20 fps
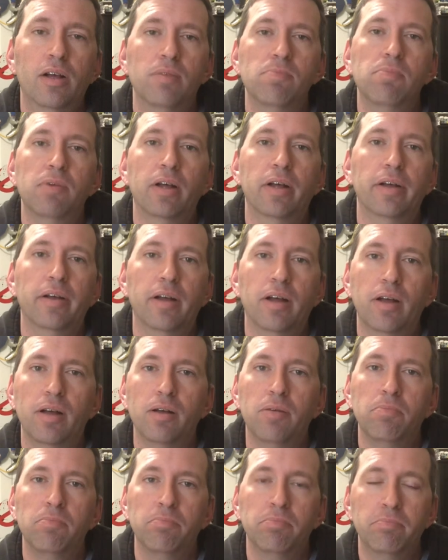But
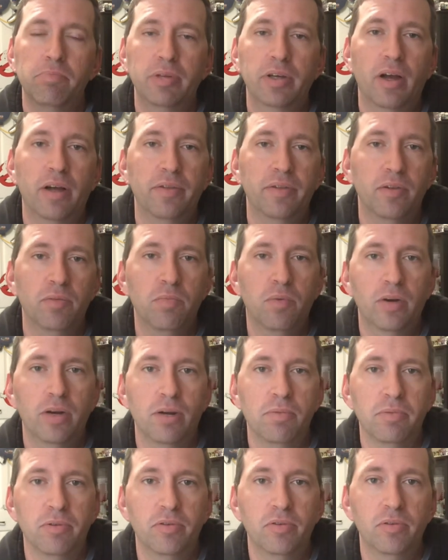uh, beyond this point,
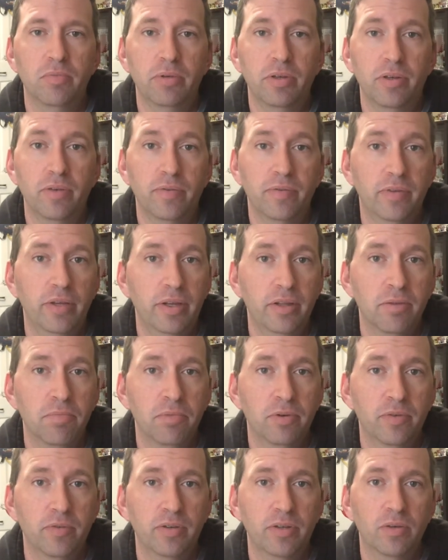I'm assuming you've seen the
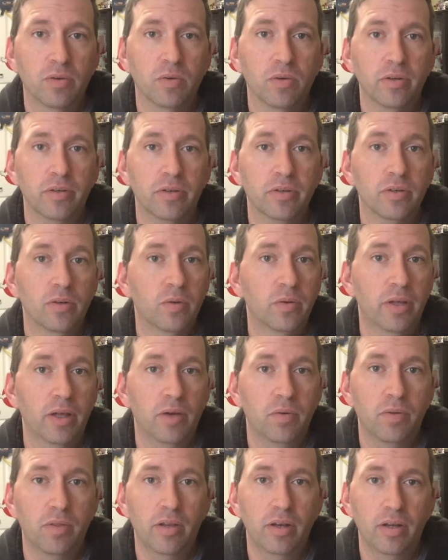movie or you're okay
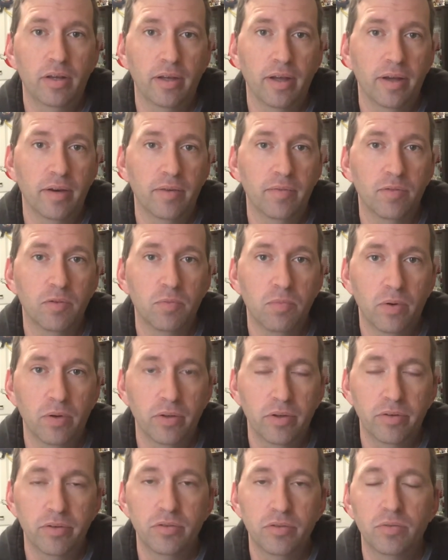with any kind of
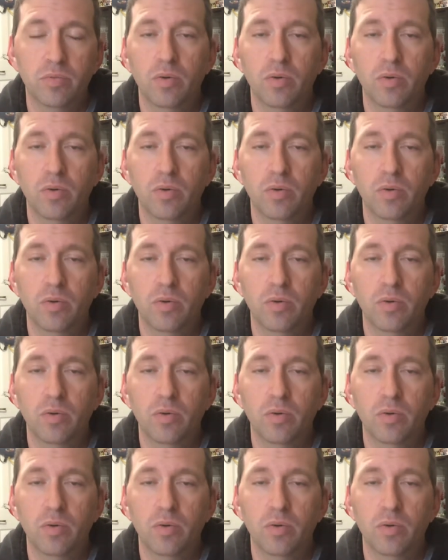spoilers.